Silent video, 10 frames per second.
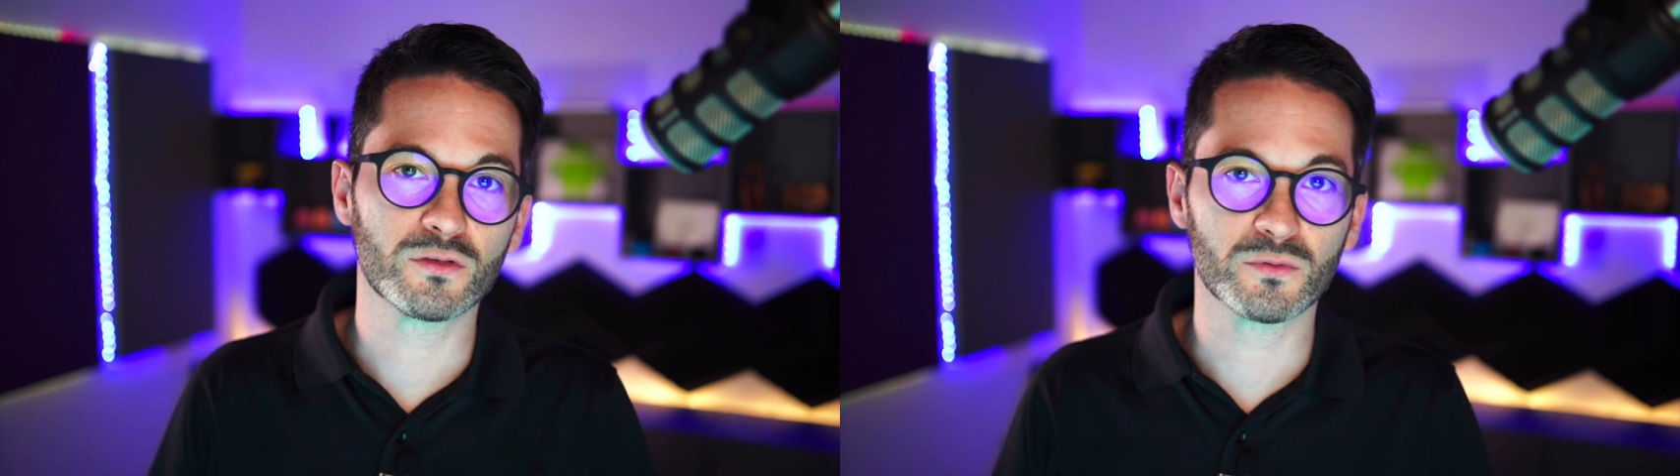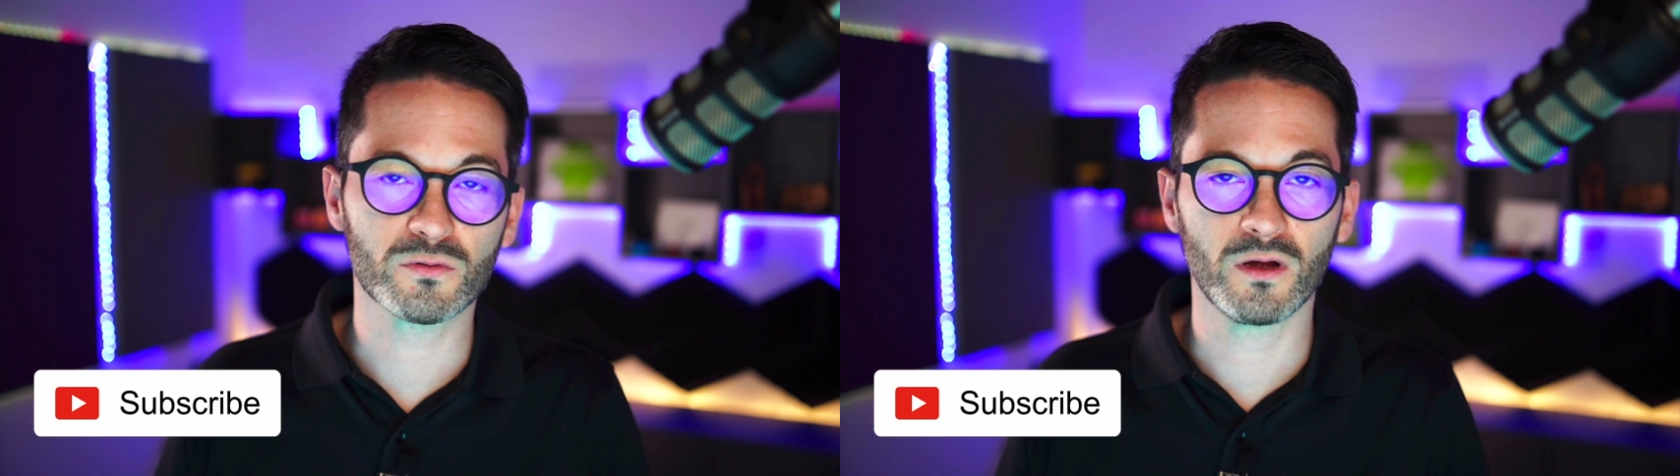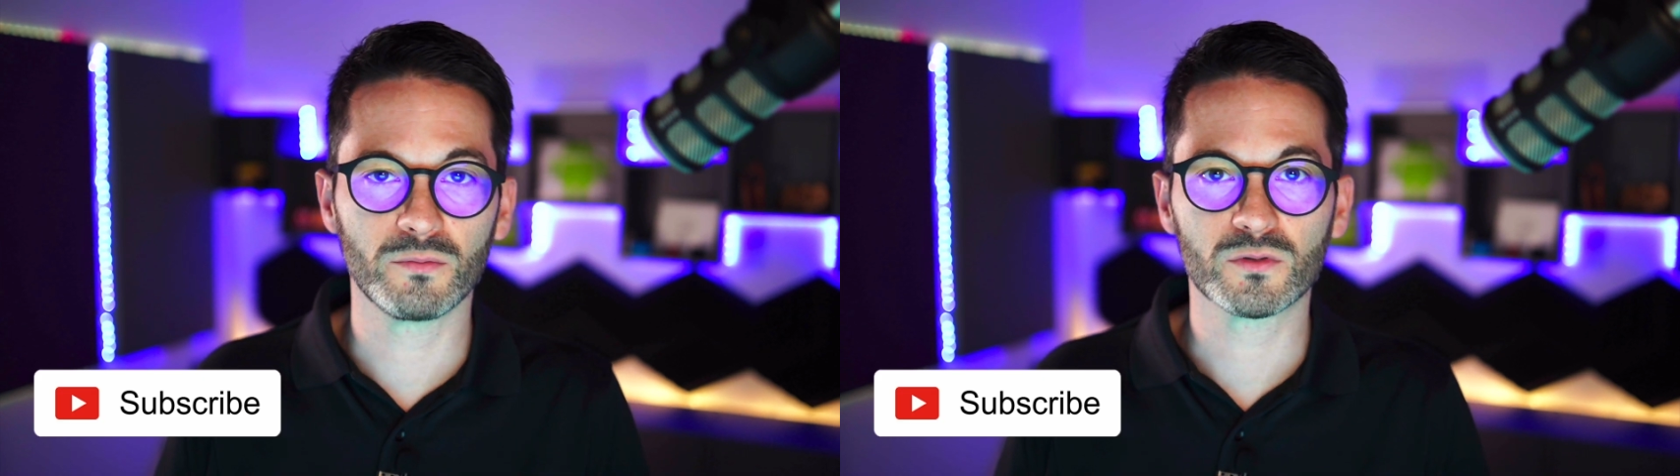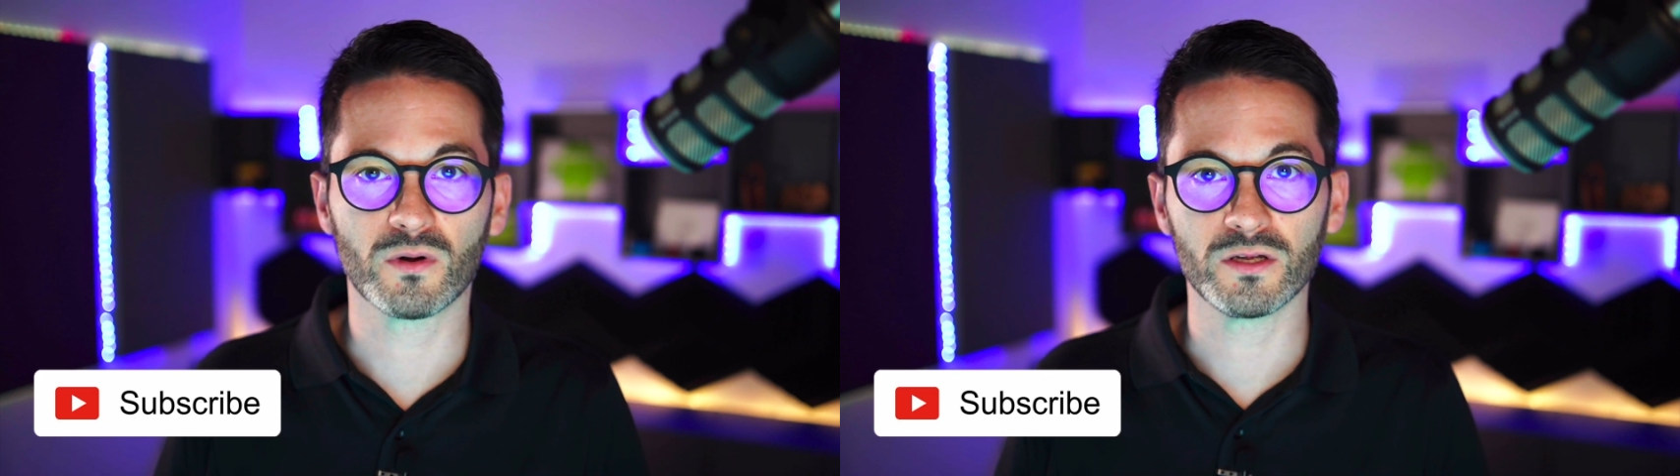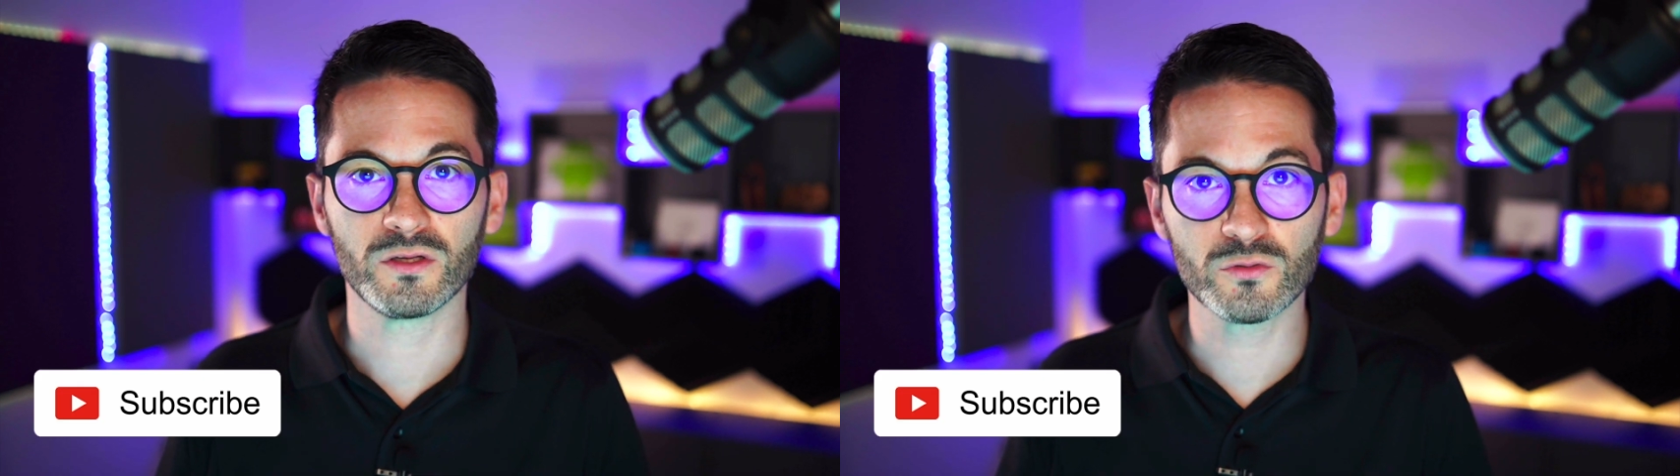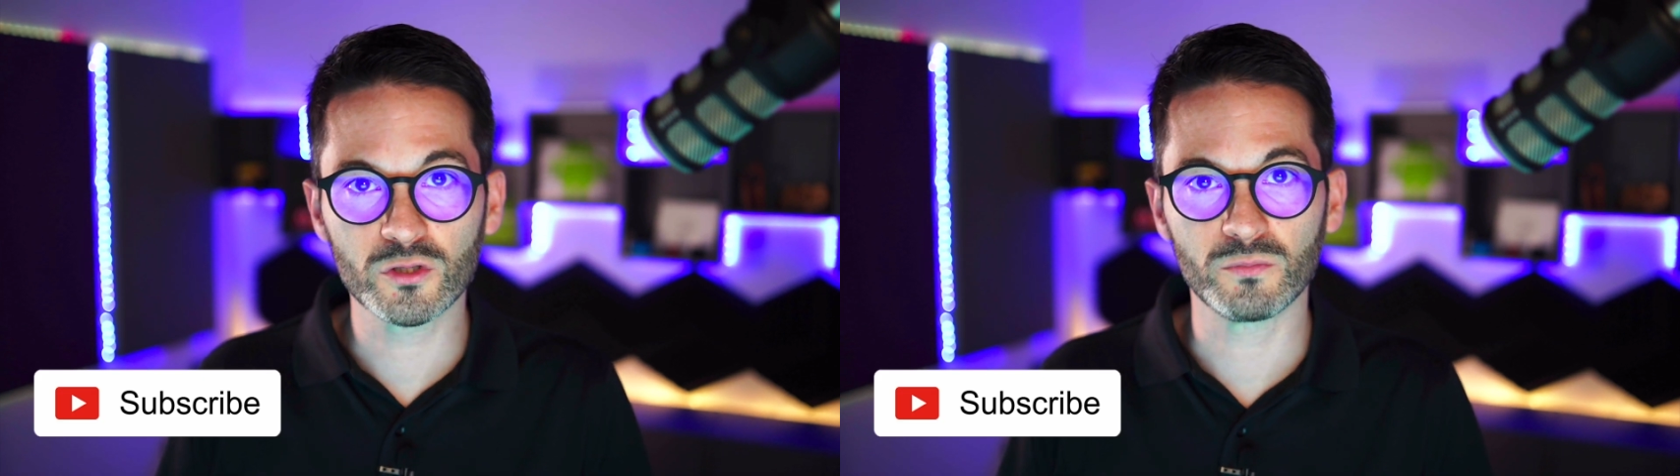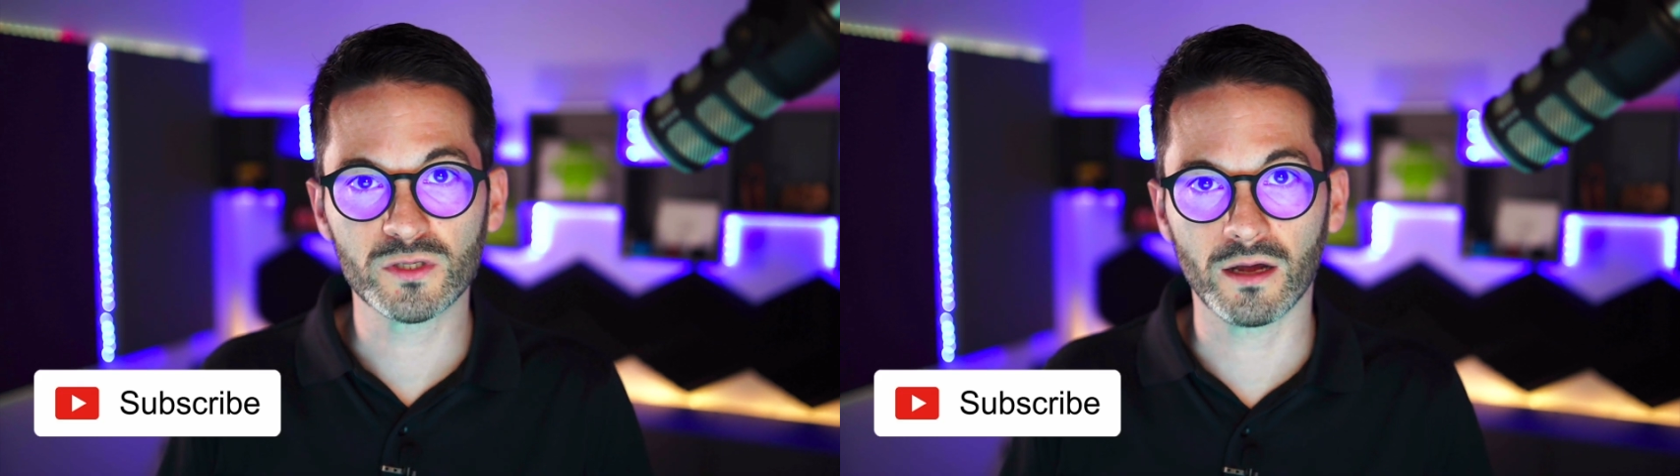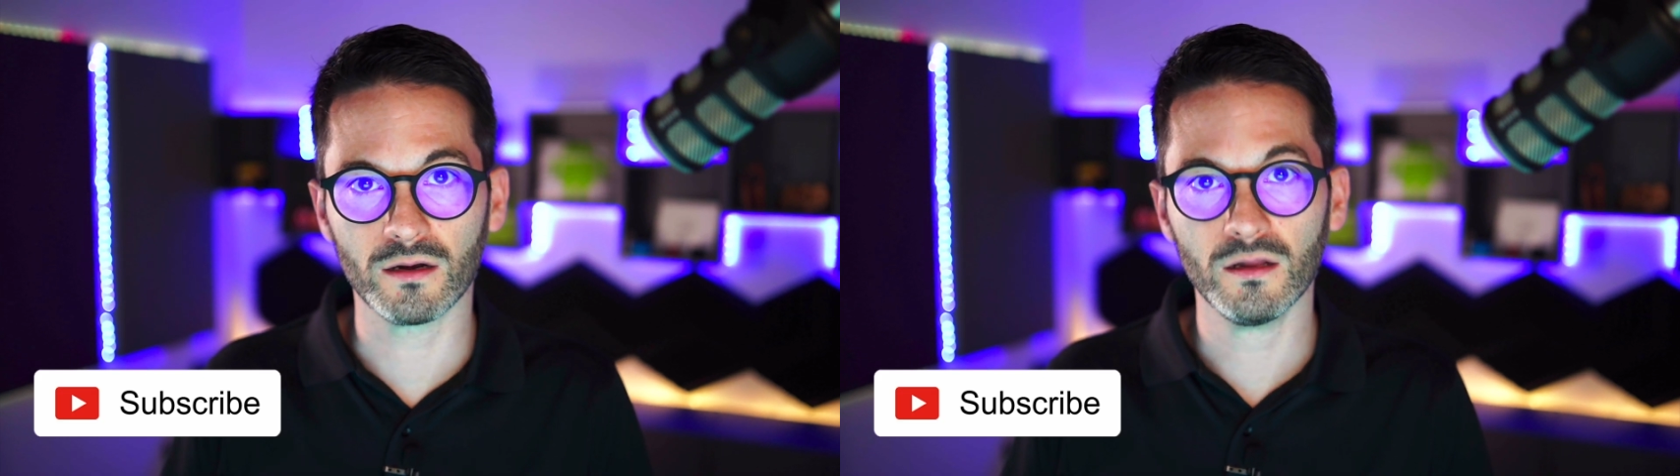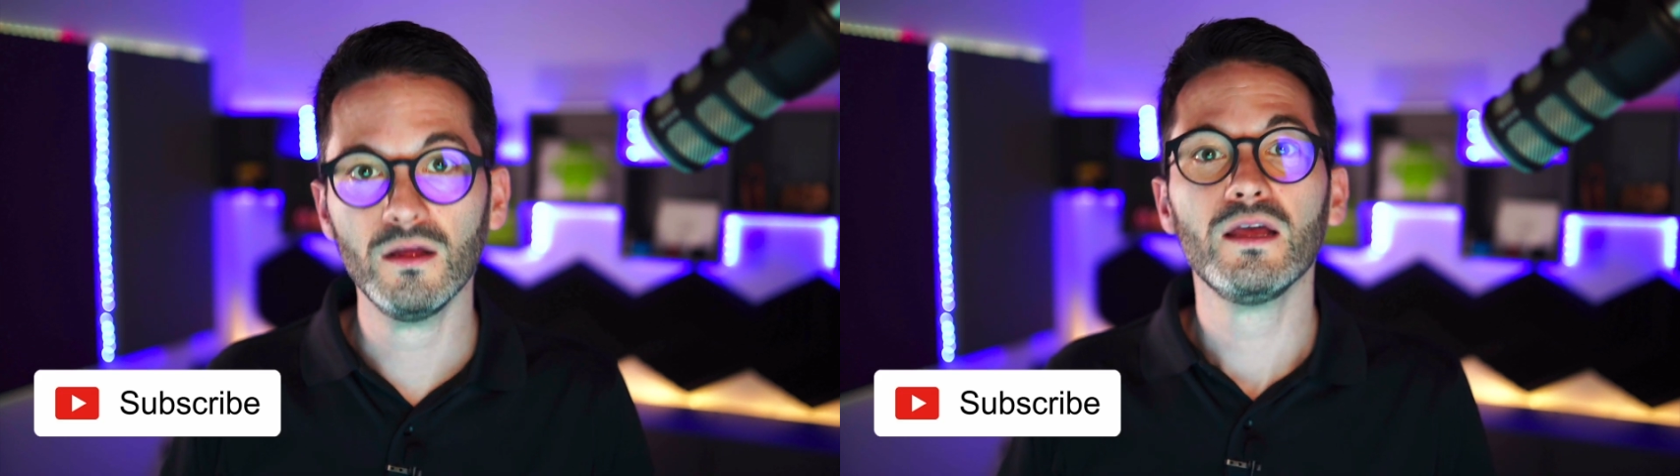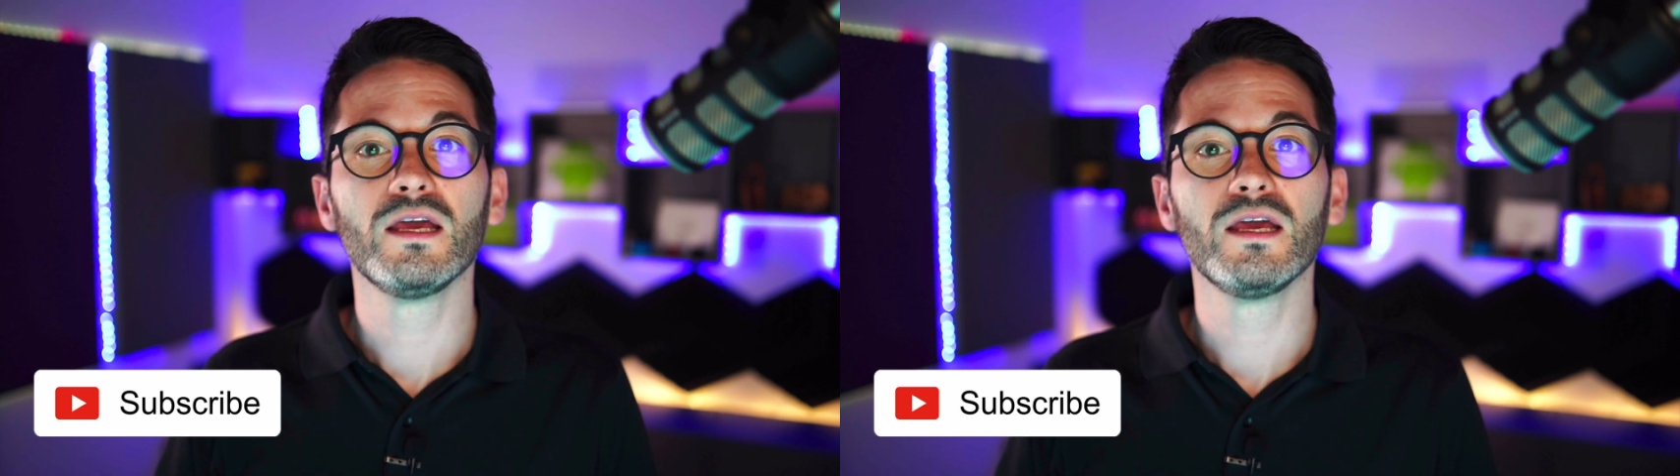subscribe to our YouTube channel.